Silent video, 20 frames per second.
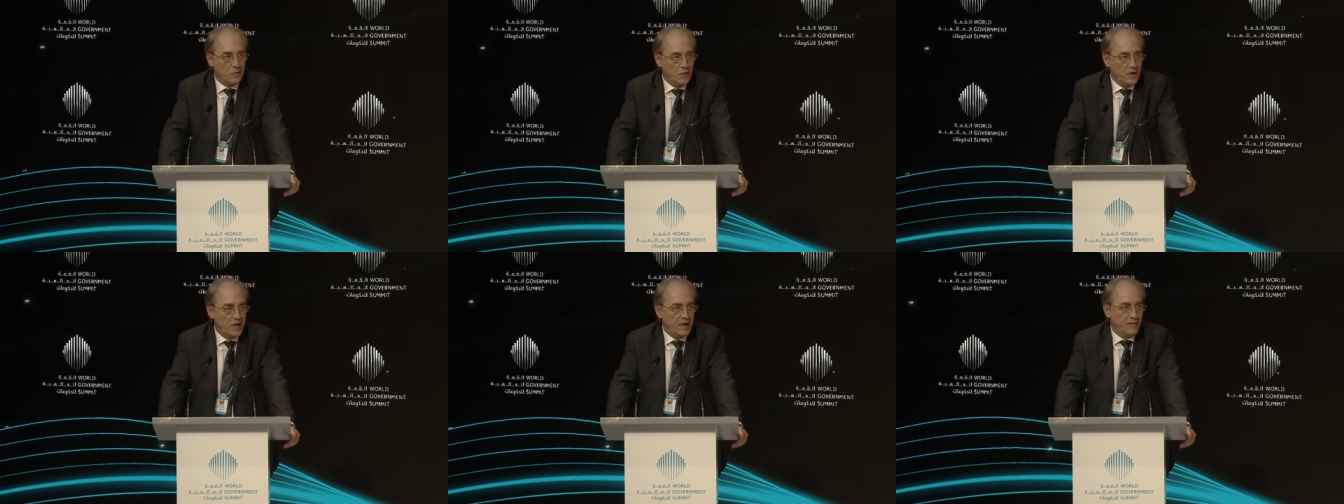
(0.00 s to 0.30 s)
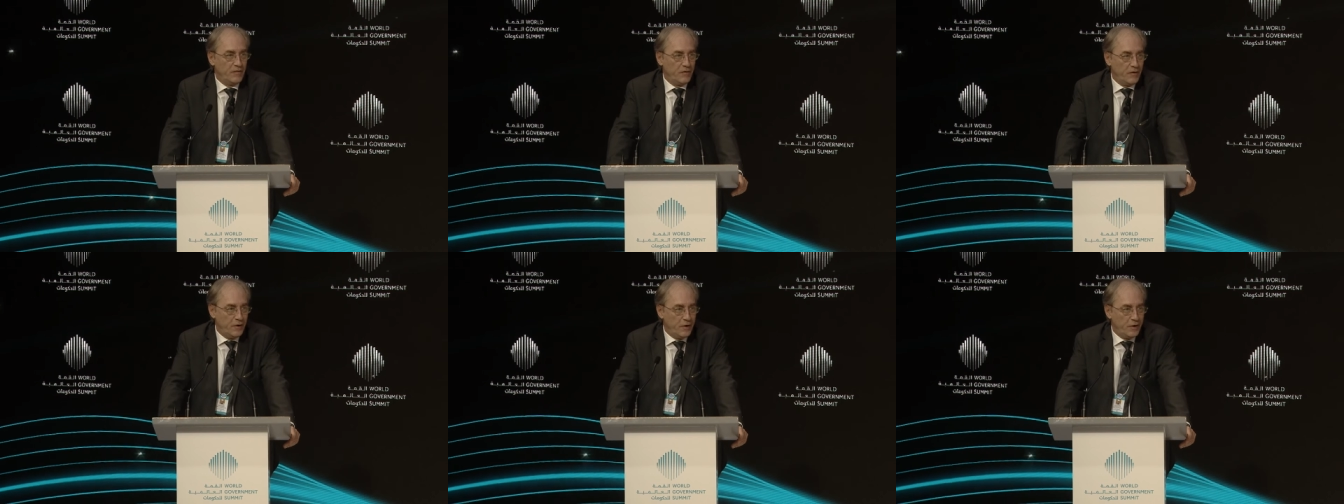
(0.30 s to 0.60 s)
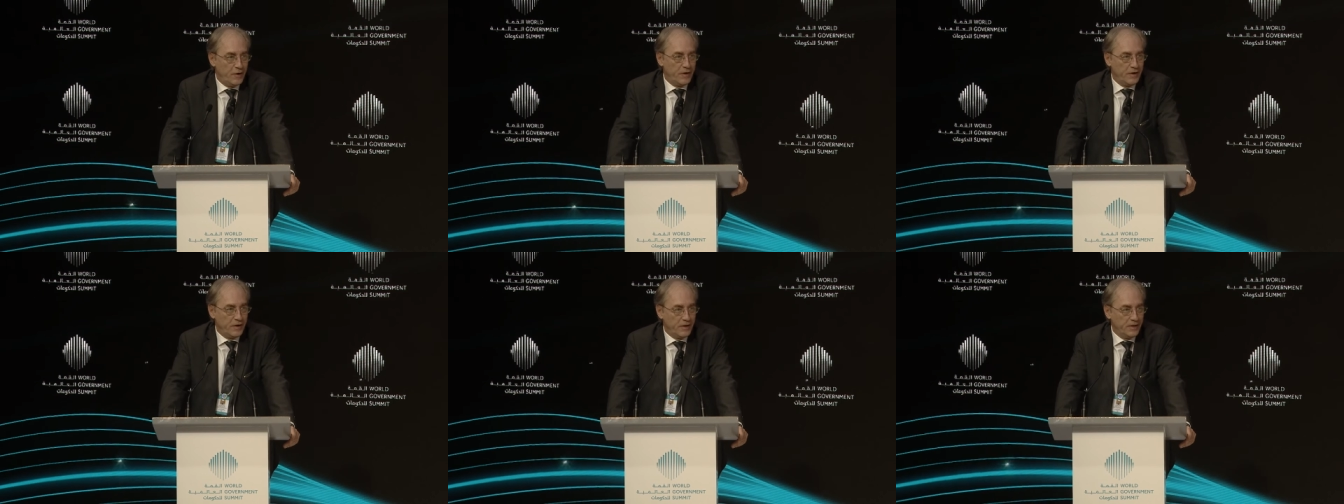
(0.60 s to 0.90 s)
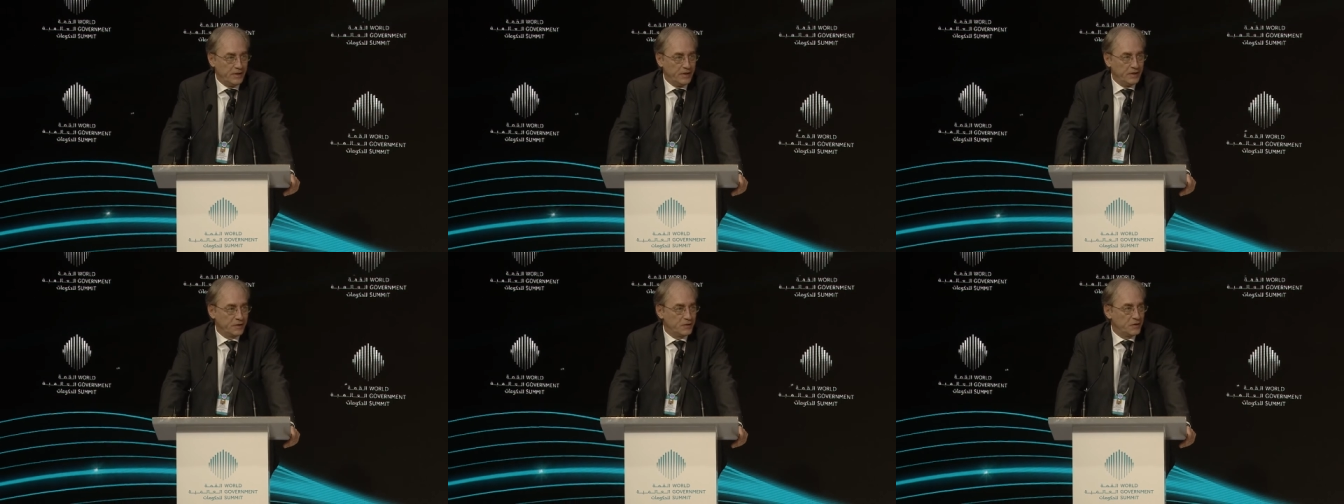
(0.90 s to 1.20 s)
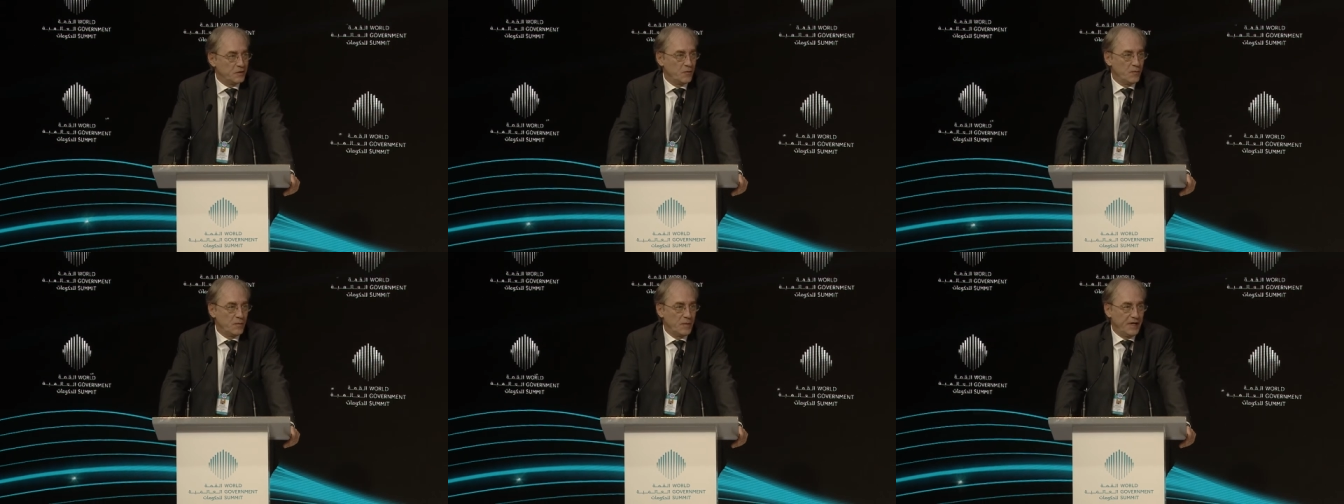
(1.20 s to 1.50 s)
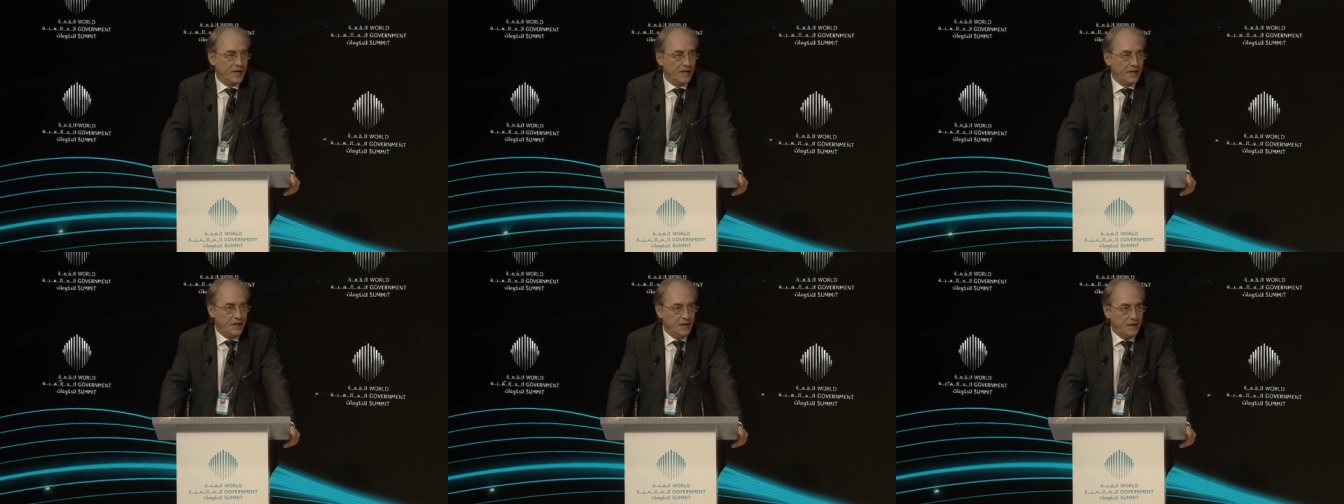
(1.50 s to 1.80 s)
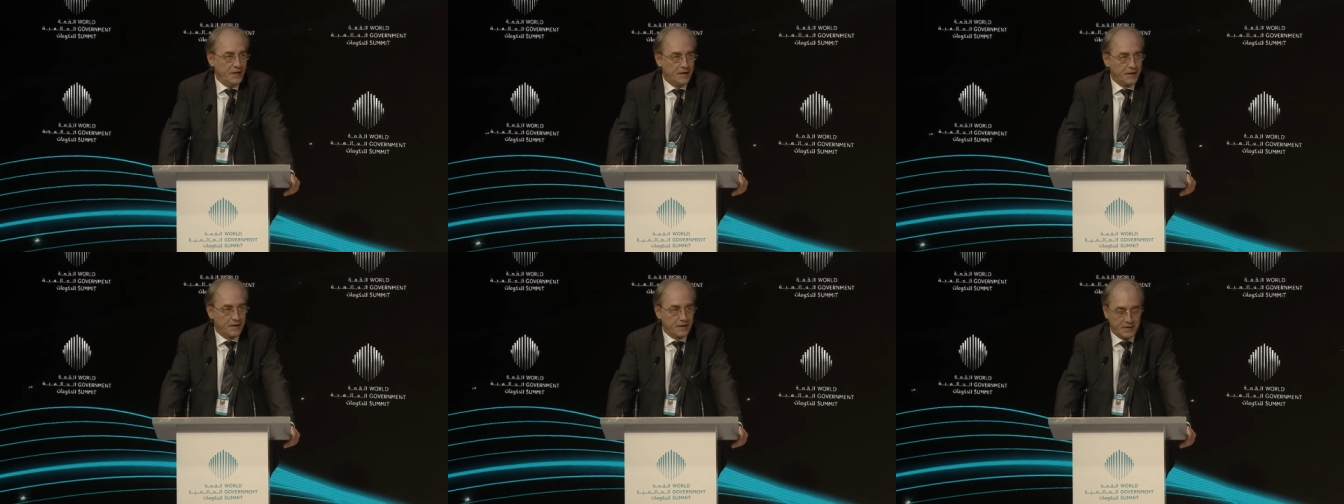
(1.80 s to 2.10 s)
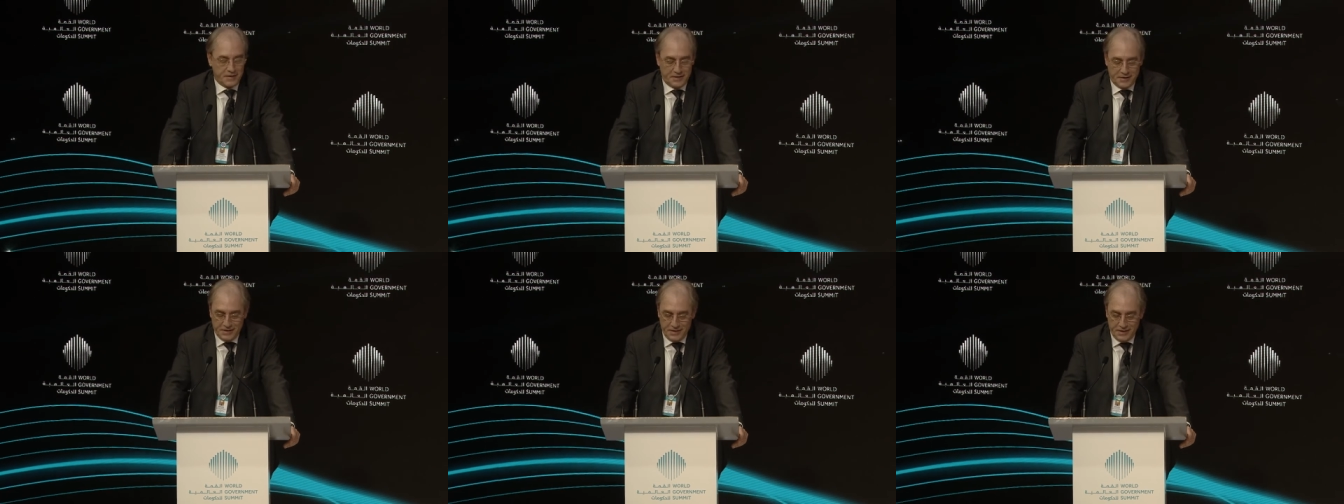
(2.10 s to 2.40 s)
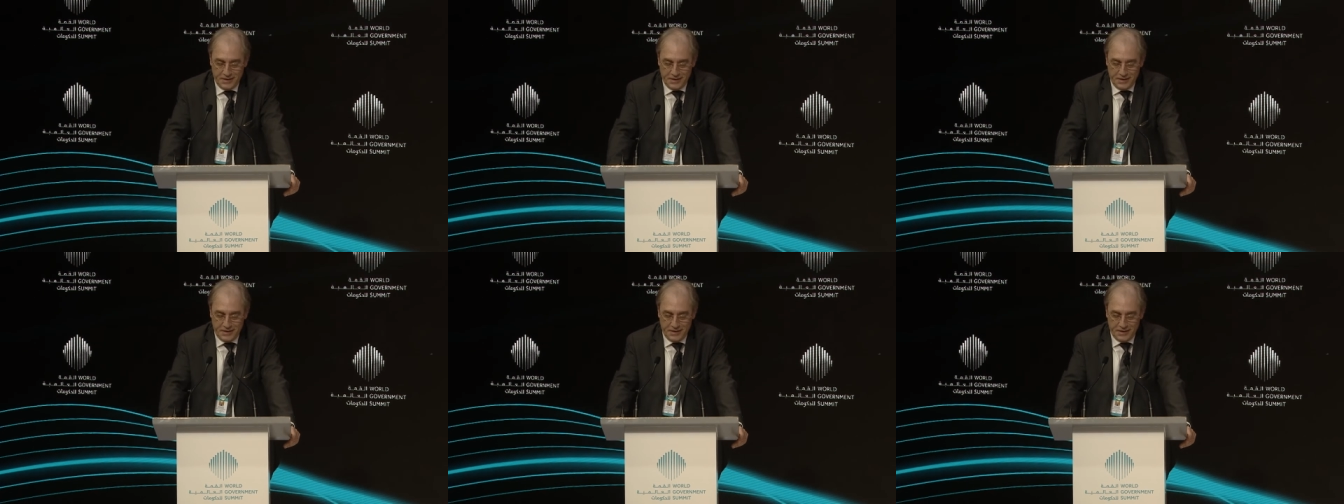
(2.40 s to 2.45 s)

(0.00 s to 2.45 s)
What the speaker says: we have learned in so many years